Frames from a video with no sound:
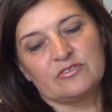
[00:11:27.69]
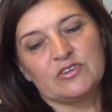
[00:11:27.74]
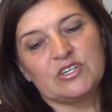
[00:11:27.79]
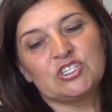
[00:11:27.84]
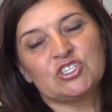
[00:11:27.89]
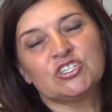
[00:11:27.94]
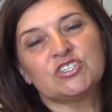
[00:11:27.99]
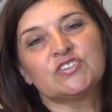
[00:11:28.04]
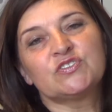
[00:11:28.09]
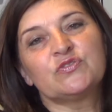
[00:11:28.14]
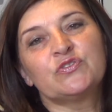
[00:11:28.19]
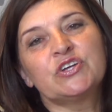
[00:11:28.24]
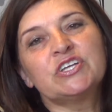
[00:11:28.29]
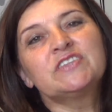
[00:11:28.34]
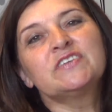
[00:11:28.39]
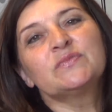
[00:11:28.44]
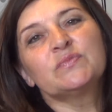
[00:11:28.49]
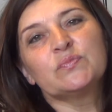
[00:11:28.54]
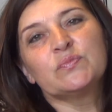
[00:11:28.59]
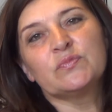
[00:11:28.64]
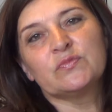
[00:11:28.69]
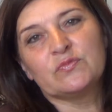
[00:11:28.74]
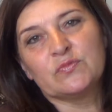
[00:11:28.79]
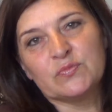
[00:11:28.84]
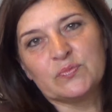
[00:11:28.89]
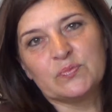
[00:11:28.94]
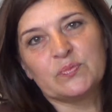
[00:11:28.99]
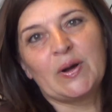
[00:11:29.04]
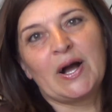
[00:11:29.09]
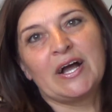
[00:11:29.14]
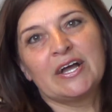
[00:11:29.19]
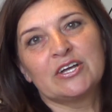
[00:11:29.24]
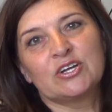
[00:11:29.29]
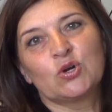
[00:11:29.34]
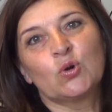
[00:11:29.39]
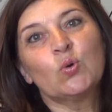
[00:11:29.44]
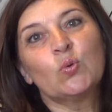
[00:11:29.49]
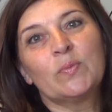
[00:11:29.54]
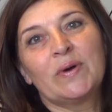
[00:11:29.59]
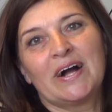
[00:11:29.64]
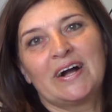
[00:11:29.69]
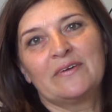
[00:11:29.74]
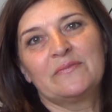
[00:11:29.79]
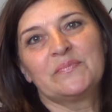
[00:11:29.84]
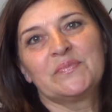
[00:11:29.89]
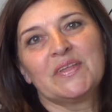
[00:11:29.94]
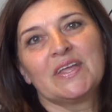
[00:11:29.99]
which is written by Roma.